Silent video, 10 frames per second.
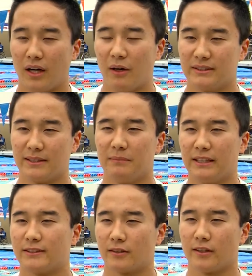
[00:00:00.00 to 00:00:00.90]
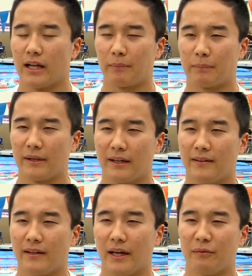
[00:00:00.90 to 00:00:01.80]
I was administered an
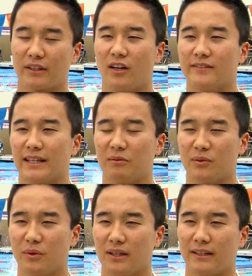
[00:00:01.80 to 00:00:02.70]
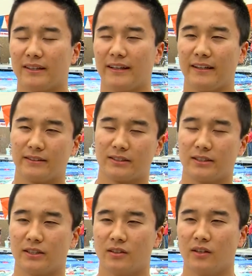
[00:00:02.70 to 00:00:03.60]
EpiPen, and we called 911, and I needed
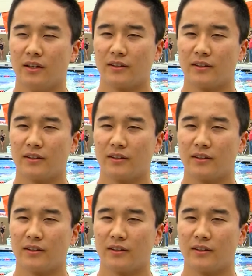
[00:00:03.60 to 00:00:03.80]
to